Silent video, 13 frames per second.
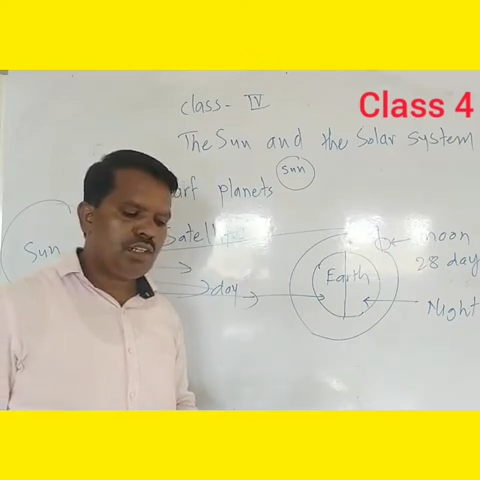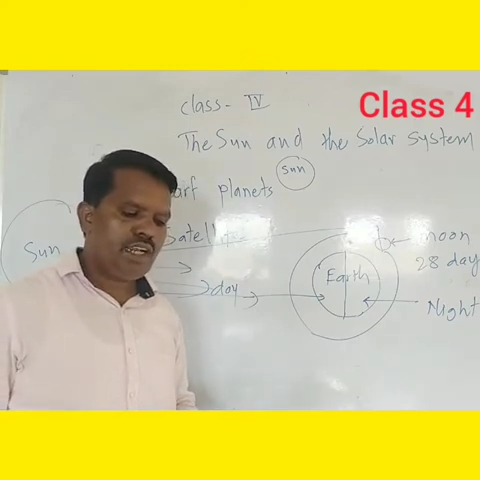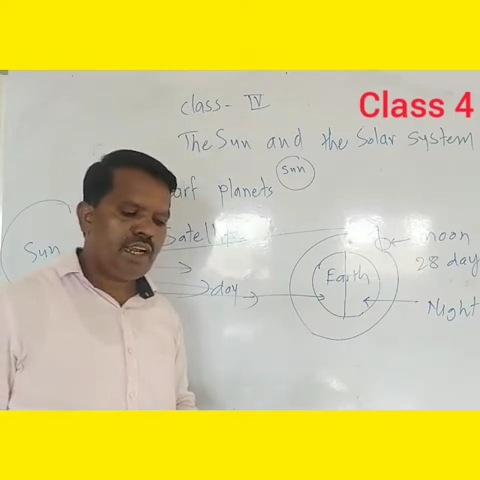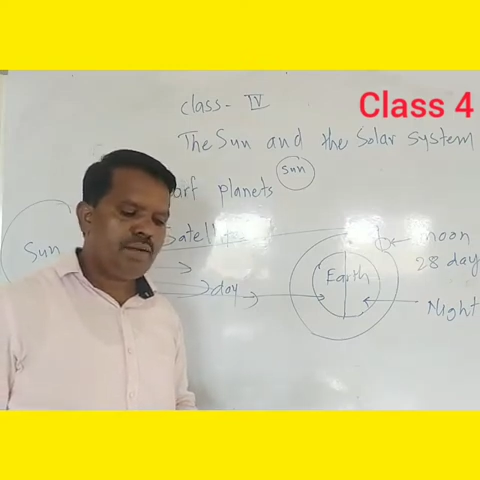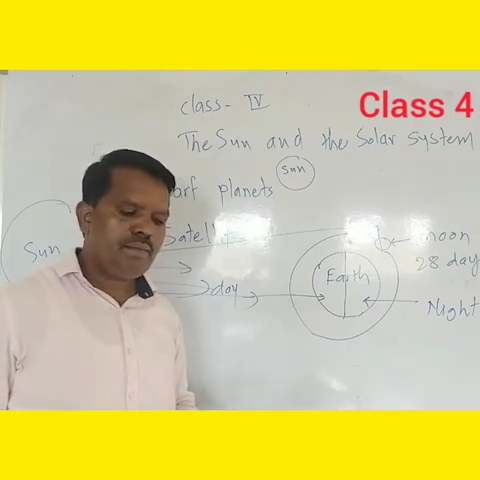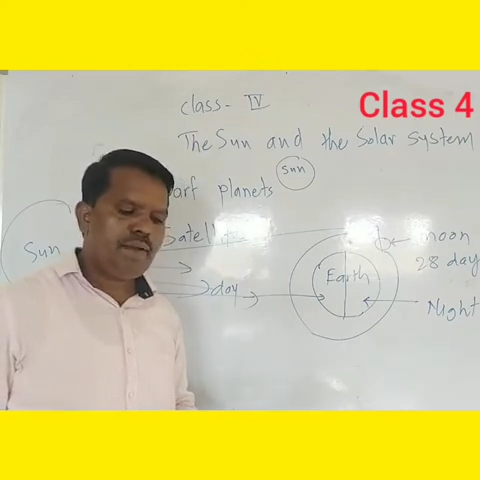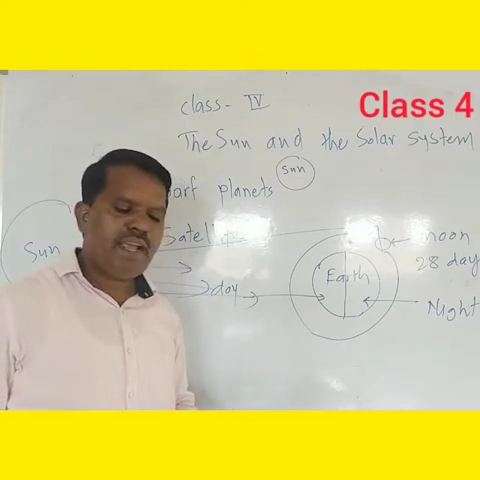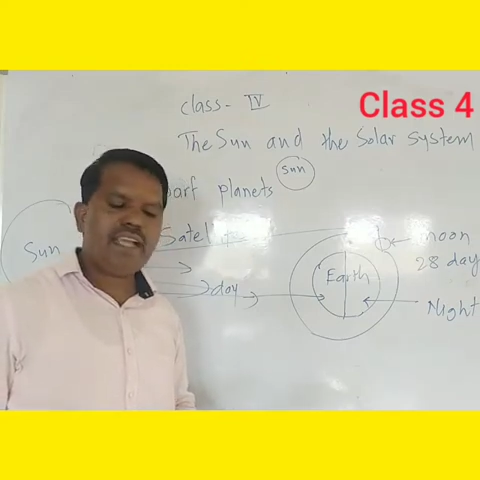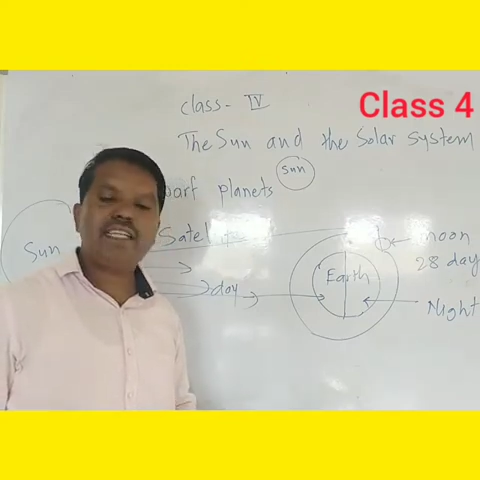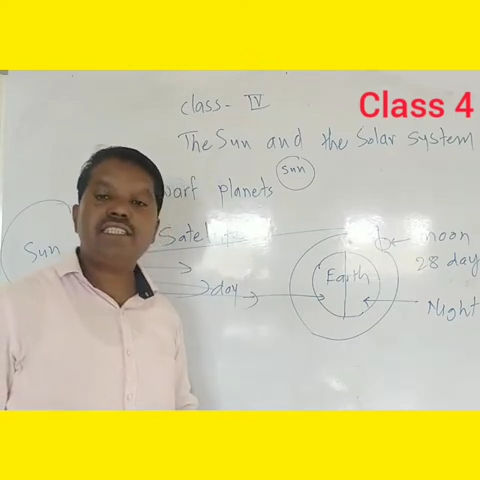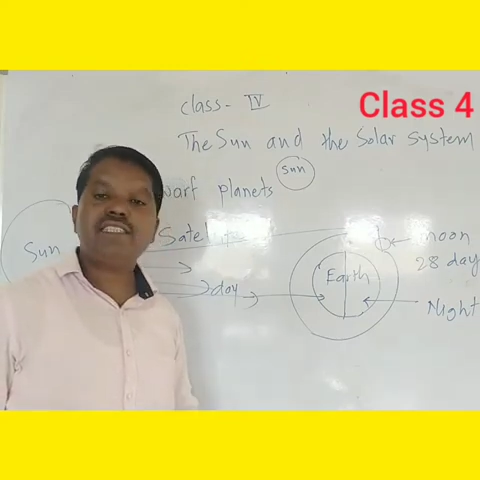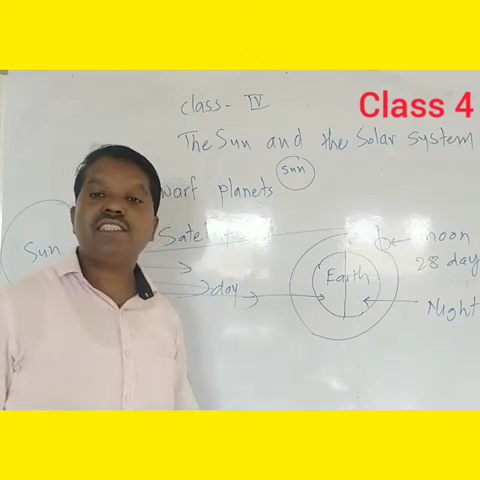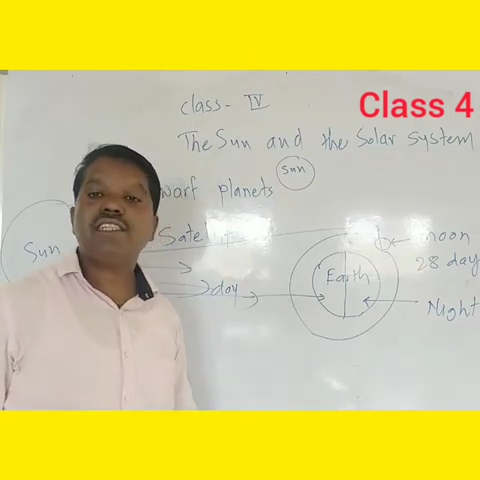and
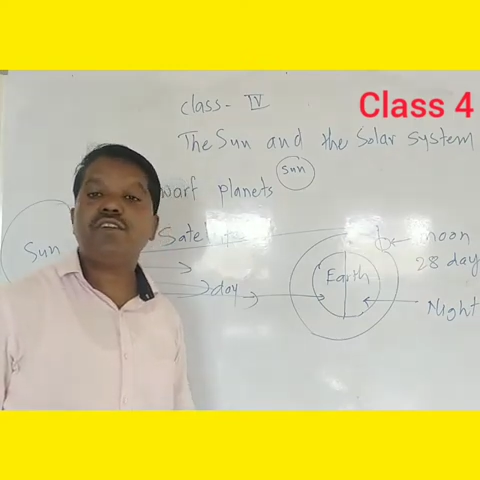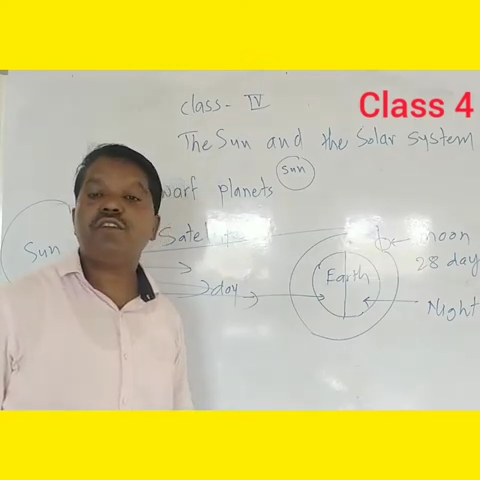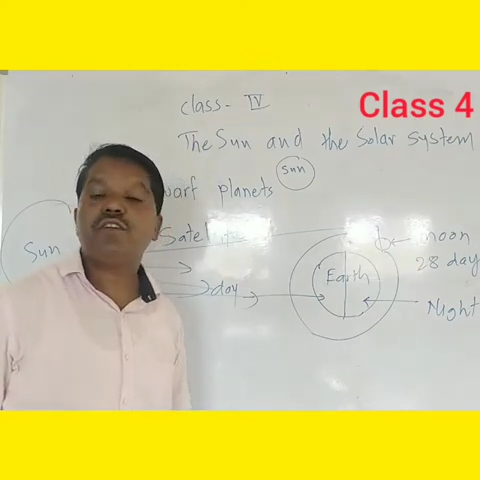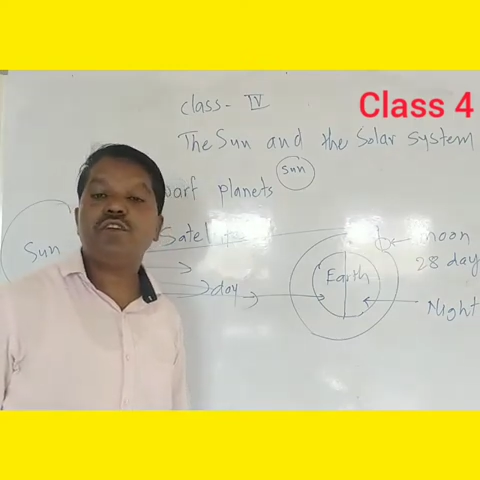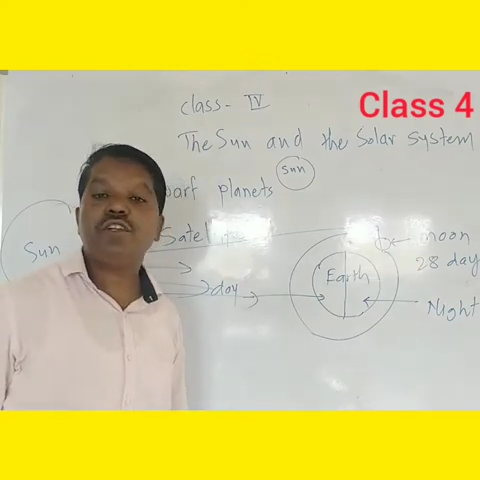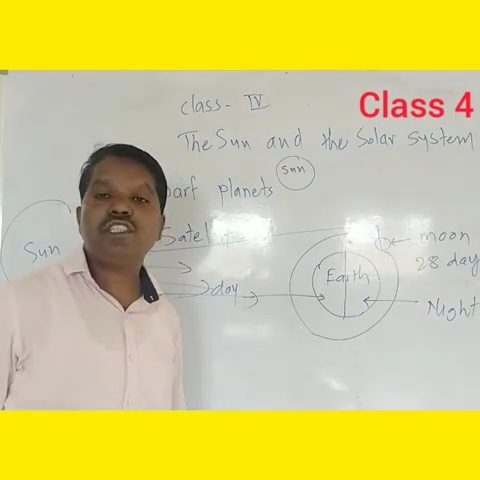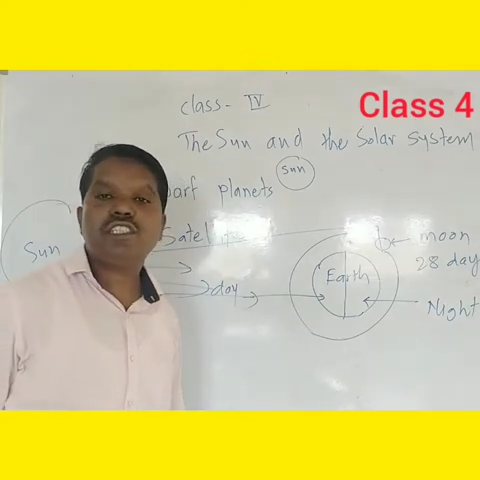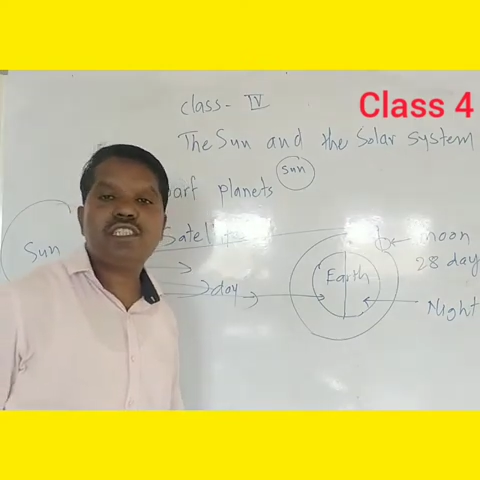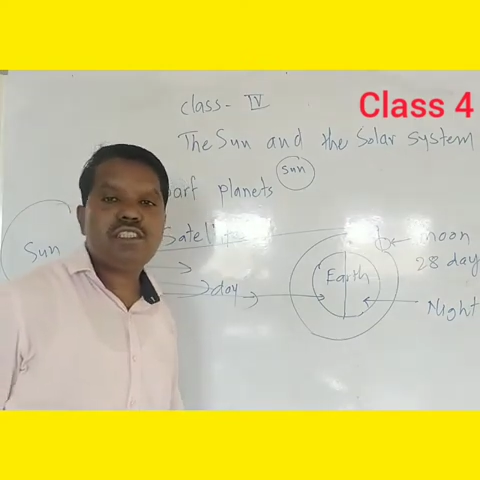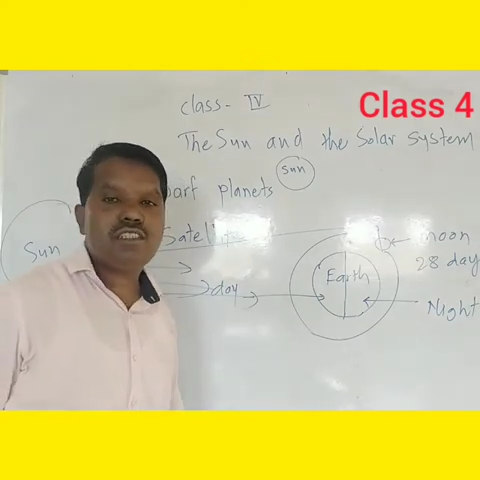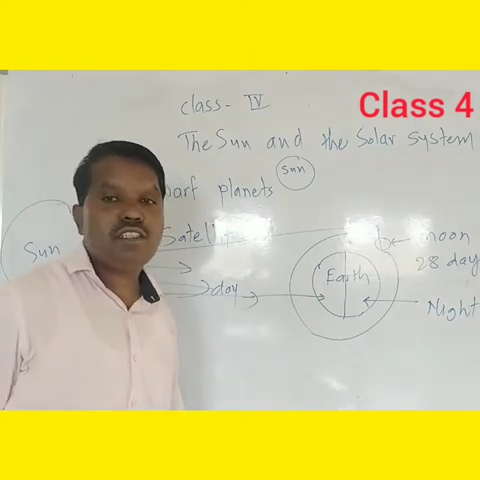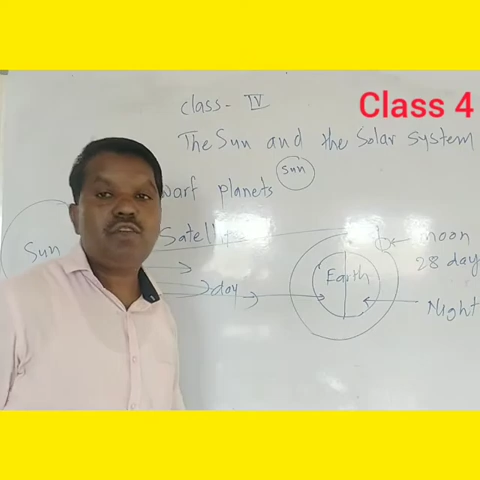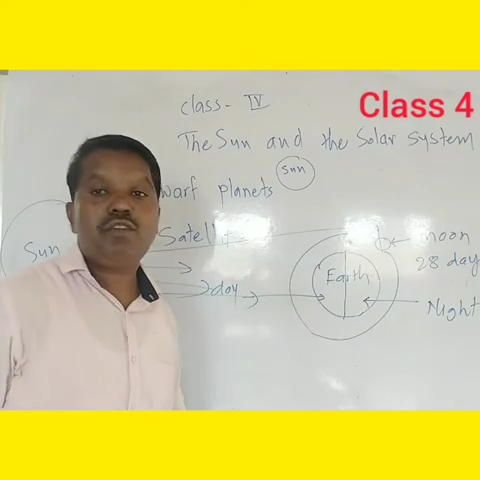back in
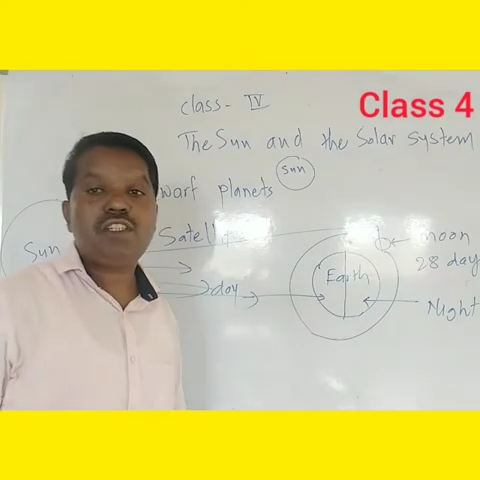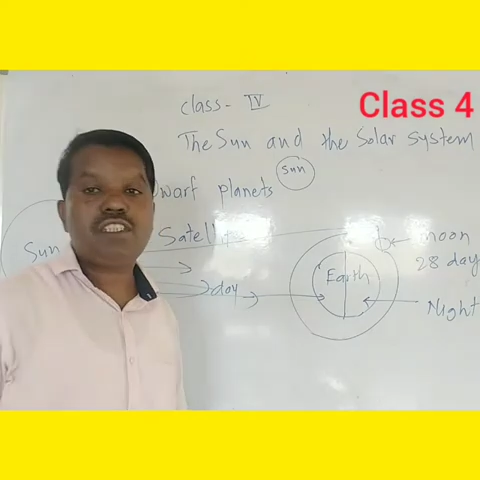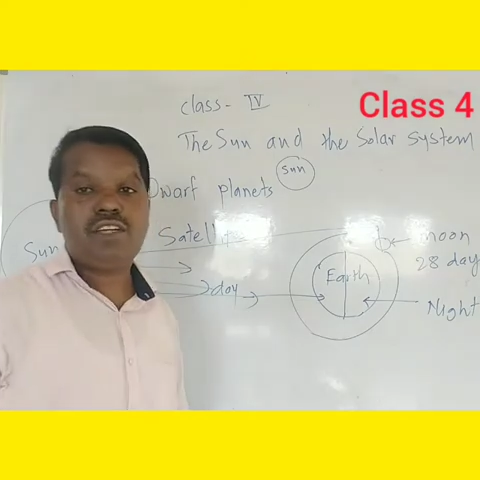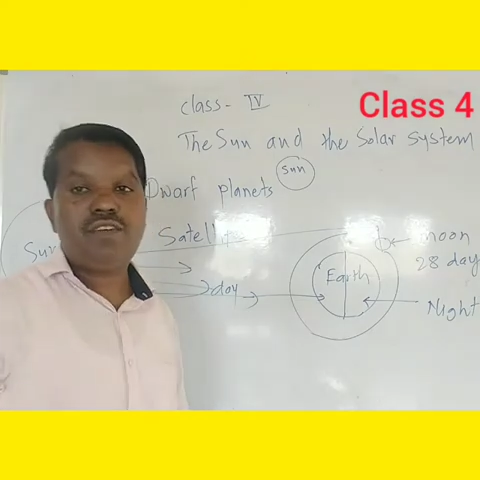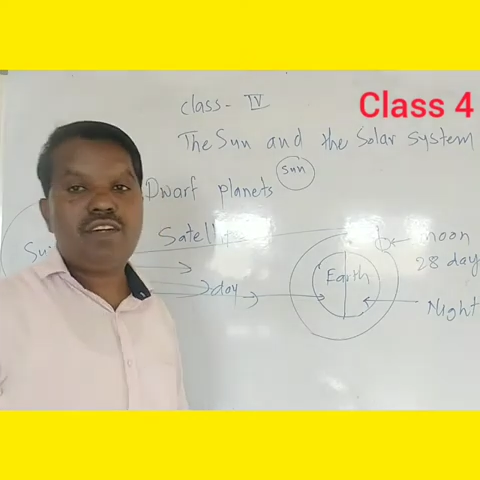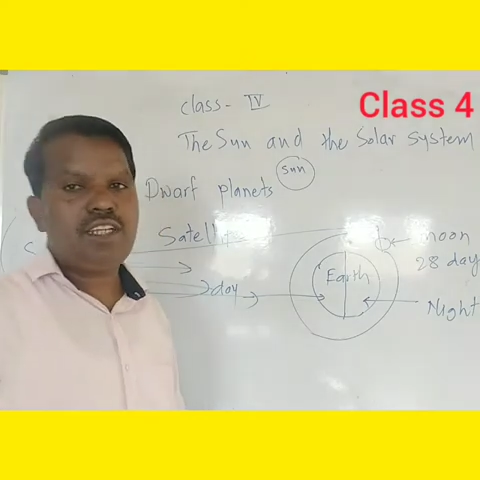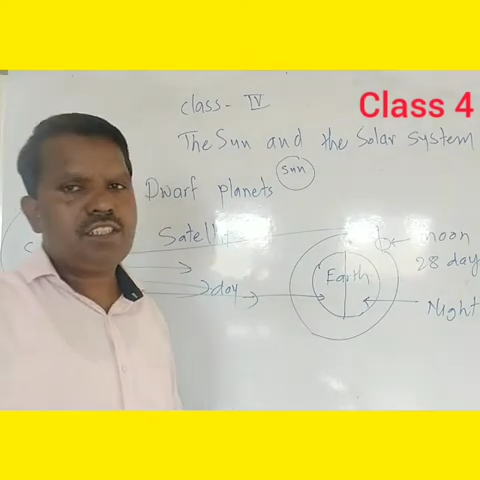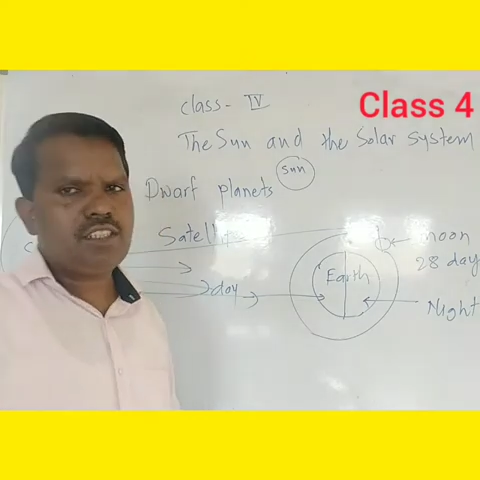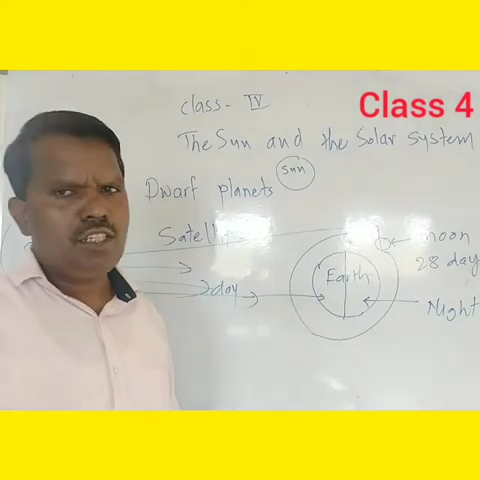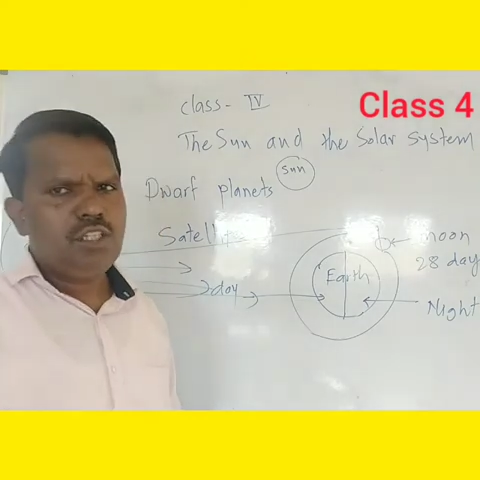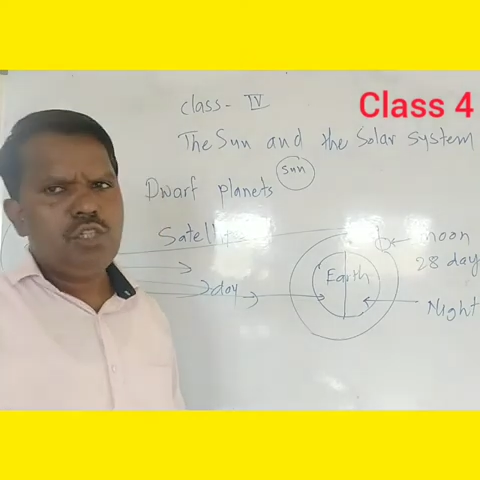27 days.